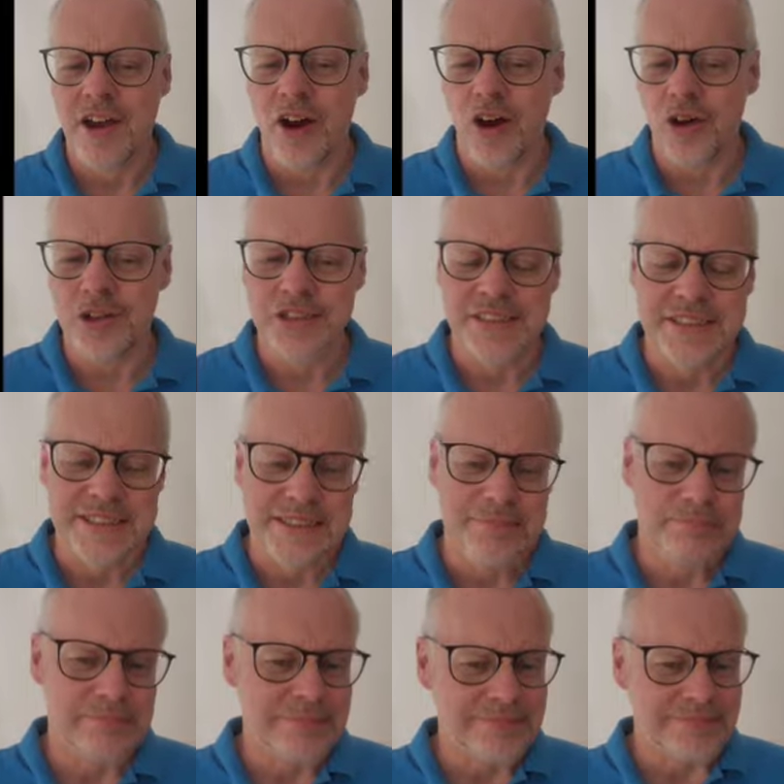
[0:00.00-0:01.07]
Oz
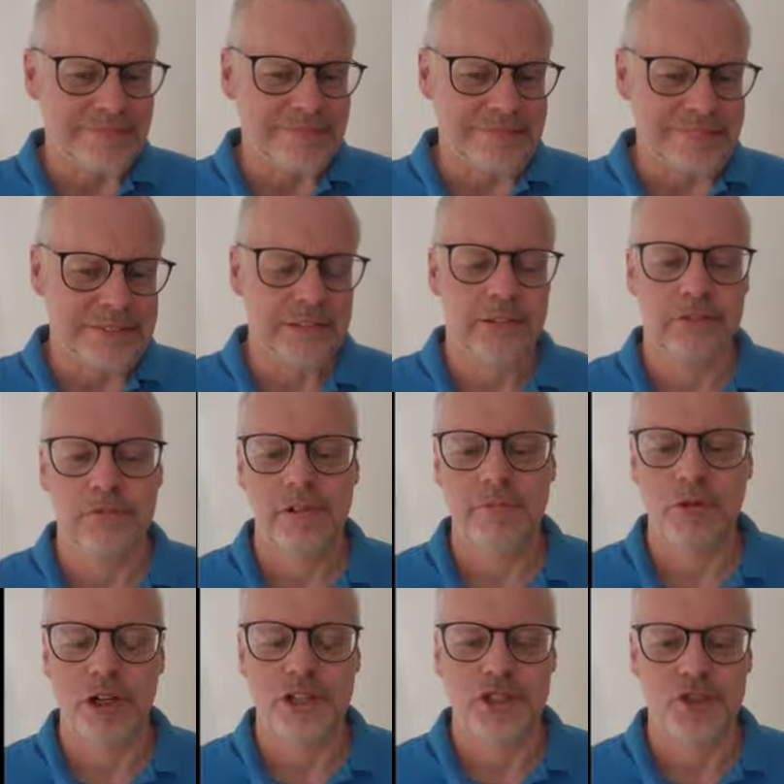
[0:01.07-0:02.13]
dip, we
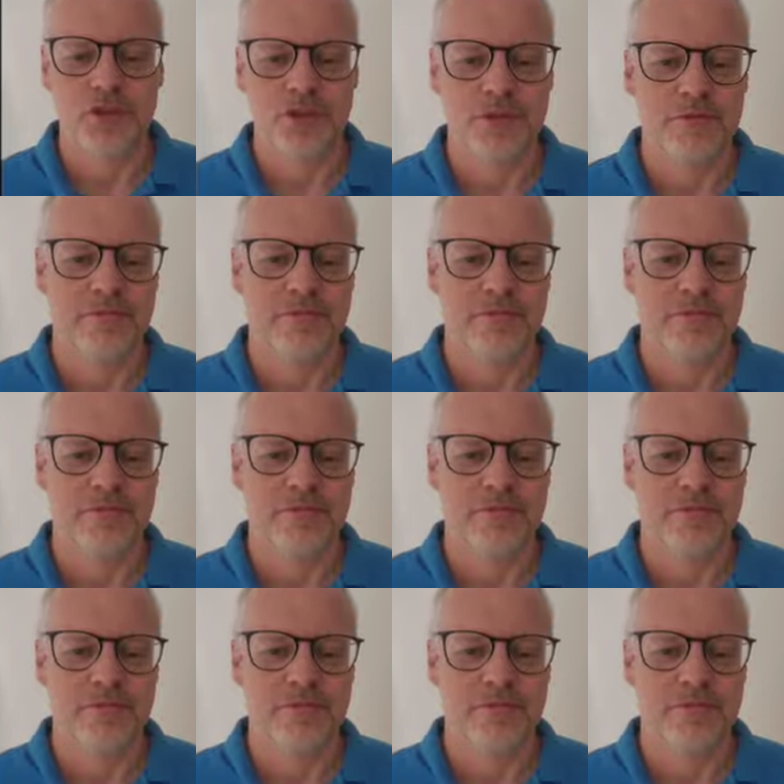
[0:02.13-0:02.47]
might do